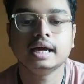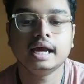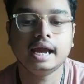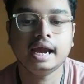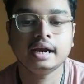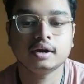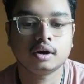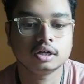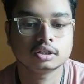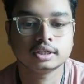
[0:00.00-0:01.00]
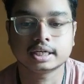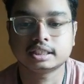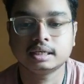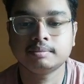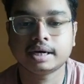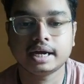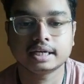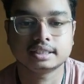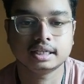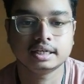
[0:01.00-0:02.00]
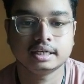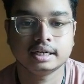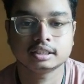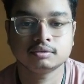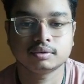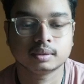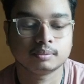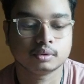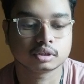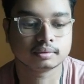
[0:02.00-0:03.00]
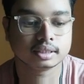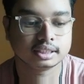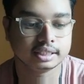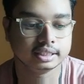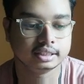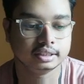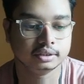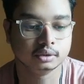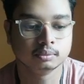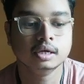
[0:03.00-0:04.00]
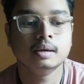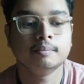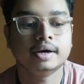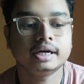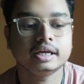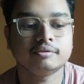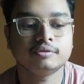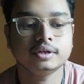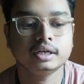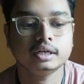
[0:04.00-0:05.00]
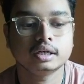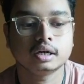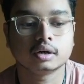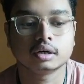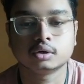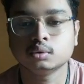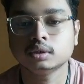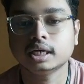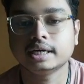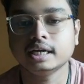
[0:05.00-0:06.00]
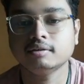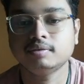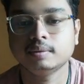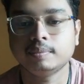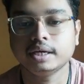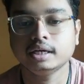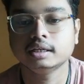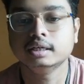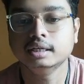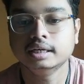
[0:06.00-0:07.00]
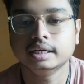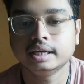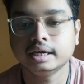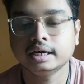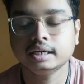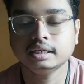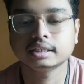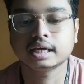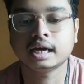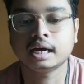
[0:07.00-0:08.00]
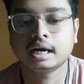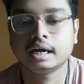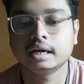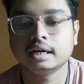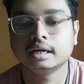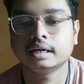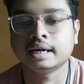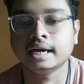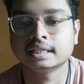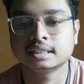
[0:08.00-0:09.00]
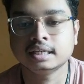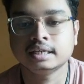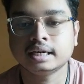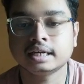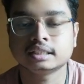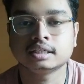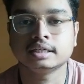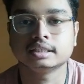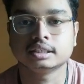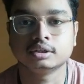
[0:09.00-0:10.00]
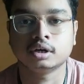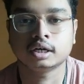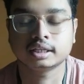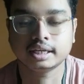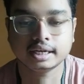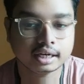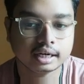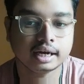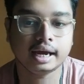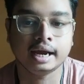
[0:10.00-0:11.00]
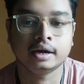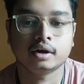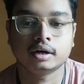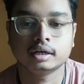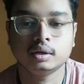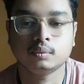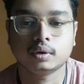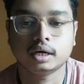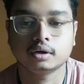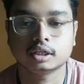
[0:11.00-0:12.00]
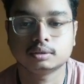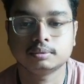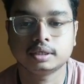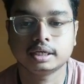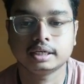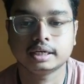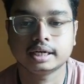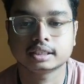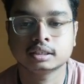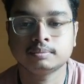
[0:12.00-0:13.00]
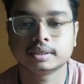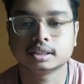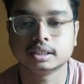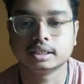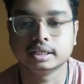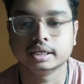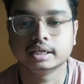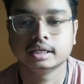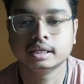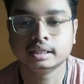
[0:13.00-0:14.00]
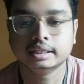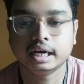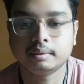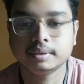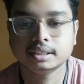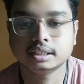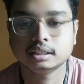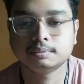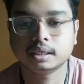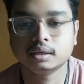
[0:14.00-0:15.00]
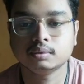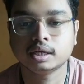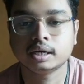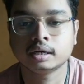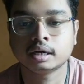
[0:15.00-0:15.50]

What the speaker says: and also extreme diaxial interaction for the both of the CH3 group. But if we do the ring flipping, here the diaxial interaction is not there and only 1 Gauge butane interaction present here. That means this particular